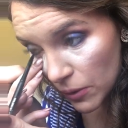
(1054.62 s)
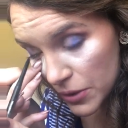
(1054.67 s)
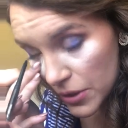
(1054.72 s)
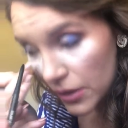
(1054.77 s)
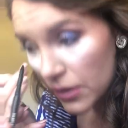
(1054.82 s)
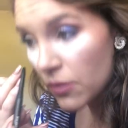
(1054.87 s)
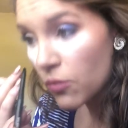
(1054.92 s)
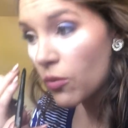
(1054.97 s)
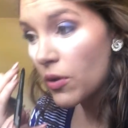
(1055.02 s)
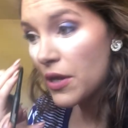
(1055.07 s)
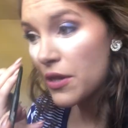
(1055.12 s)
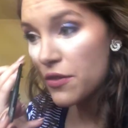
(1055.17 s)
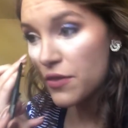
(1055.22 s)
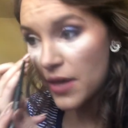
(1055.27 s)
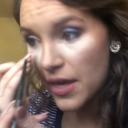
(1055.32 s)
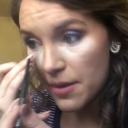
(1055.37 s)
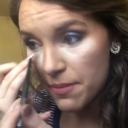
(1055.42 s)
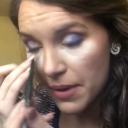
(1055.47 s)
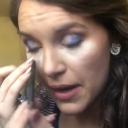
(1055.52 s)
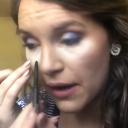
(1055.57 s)
with
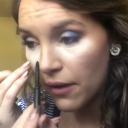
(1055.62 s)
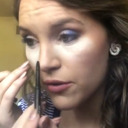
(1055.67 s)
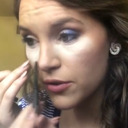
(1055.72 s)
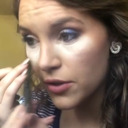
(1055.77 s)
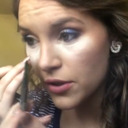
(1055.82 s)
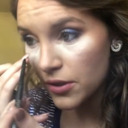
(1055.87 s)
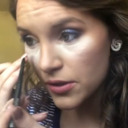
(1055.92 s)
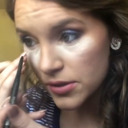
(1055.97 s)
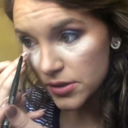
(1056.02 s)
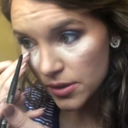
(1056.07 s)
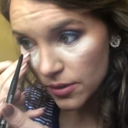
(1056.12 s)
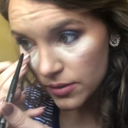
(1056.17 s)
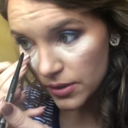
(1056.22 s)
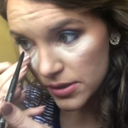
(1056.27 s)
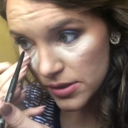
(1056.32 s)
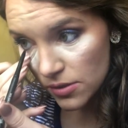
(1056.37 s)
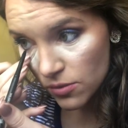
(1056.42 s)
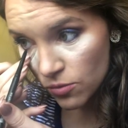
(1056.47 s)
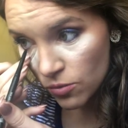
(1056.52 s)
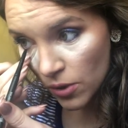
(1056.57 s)
a powder so it
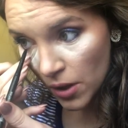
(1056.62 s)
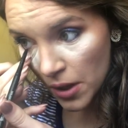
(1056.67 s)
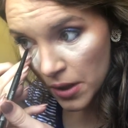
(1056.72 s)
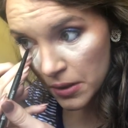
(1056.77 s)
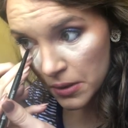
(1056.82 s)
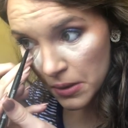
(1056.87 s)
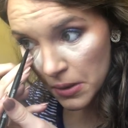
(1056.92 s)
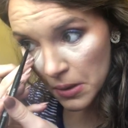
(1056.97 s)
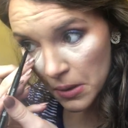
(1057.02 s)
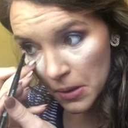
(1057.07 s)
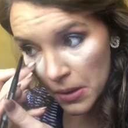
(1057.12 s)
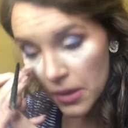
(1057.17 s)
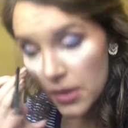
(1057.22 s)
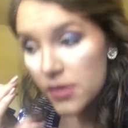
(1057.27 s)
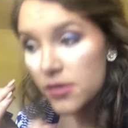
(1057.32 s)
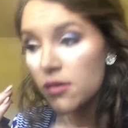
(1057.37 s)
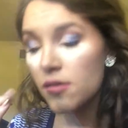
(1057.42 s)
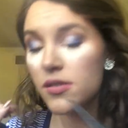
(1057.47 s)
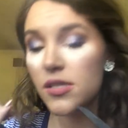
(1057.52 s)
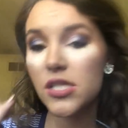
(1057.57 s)
doesn't run.
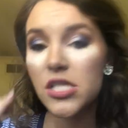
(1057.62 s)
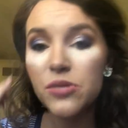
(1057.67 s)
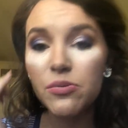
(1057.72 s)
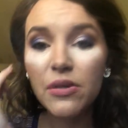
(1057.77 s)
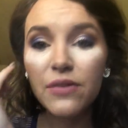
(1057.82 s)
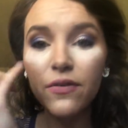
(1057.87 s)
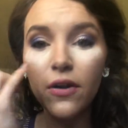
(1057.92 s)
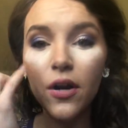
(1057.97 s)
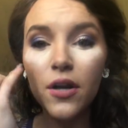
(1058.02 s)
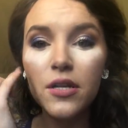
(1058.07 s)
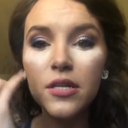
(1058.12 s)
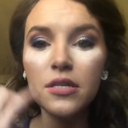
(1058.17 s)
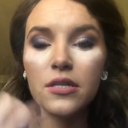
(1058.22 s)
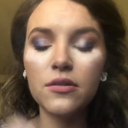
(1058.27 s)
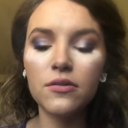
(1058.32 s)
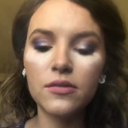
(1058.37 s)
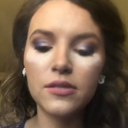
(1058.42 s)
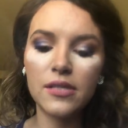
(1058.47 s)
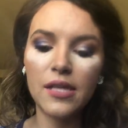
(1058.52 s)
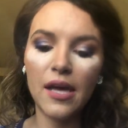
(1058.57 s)
So since we've already
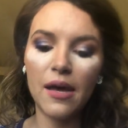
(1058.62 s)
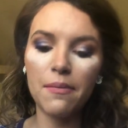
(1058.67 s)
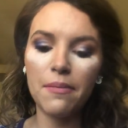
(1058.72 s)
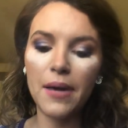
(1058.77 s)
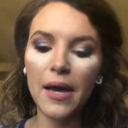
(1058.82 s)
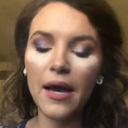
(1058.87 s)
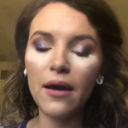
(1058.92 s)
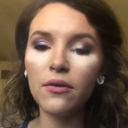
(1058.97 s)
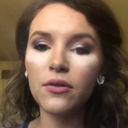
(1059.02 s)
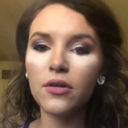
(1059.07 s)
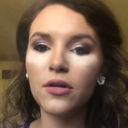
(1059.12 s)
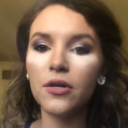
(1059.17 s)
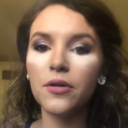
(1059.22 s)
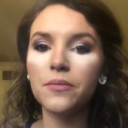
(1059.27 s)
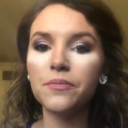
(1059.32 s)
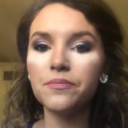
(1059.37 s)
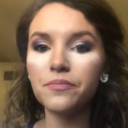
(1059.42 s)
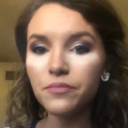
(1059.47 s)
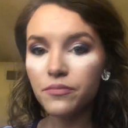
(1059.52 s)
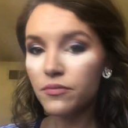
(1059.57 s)
used that
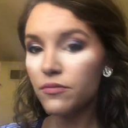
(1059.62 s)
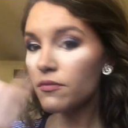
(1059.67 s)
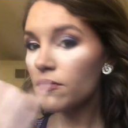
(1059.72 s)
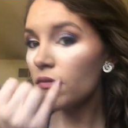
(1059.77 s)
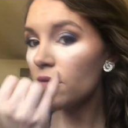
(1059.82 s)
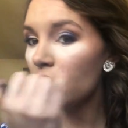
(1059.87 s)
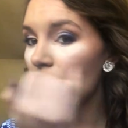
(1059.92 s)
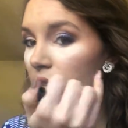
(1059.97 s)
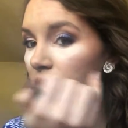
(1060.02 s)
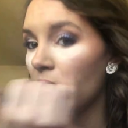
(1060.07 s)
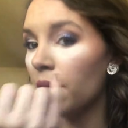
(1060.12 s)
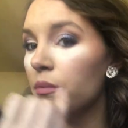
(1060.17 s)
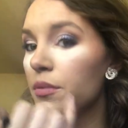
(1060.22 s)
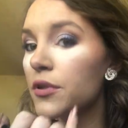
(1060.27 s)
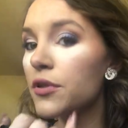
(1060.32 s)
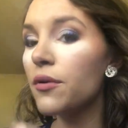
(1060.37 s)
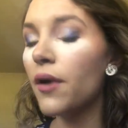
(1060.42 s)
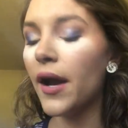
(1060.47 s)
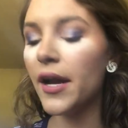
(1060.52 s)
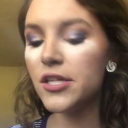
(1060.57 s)
powder, that
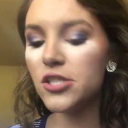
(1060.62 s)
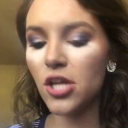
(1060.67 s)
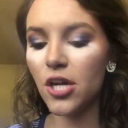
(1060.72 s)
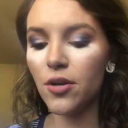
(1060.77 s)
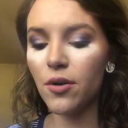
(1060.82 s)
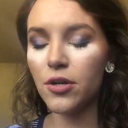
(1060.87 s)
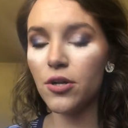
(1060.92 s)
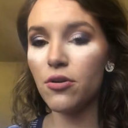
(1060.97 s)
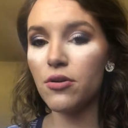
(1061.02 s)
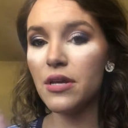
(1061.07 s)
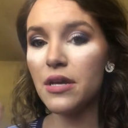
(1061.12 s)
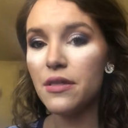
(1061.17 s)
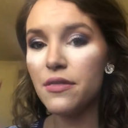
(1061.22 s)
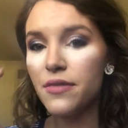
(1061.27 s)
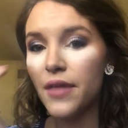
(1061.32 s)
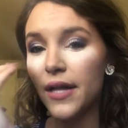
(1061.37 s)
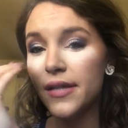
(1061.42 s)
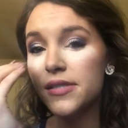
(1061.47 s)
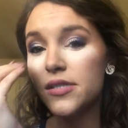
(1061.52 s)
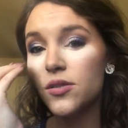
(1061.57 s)
blue eyeshadow underneath,
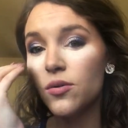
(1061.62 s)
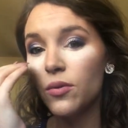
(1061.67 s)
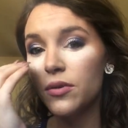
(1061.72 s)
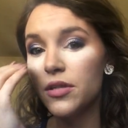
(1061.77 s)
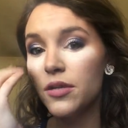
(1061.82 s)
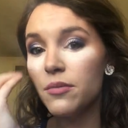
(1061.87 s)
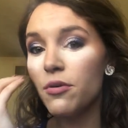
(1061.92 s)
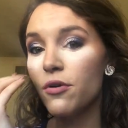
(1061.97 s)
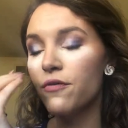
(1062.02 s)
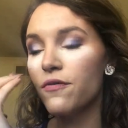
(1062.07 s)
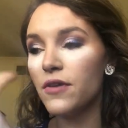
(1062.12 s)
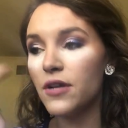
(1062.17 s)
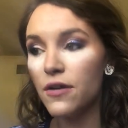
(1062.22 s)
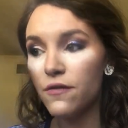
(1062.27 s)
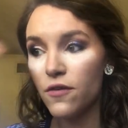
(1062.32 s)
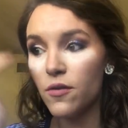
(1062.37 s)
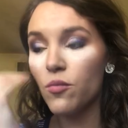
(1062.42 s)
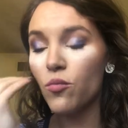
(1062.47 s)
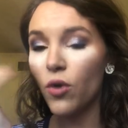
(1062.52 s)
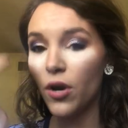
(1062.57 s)
that's going to prevent it
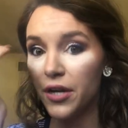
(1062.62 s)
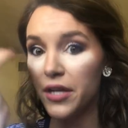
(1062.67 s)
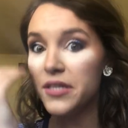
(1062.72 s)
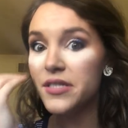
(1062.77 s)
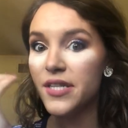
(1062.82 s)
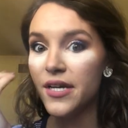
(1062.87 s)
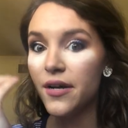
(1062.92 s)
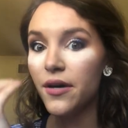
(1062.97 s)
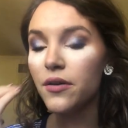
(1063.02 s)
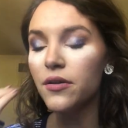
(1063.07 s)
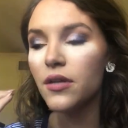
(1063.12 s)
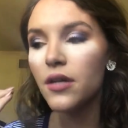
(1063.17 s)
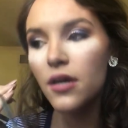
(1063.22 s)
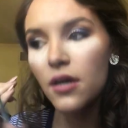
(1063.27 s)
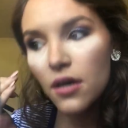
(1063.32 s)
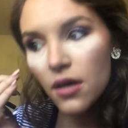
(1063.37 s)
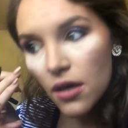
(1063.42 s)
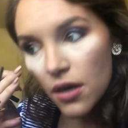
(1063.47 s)
from running down.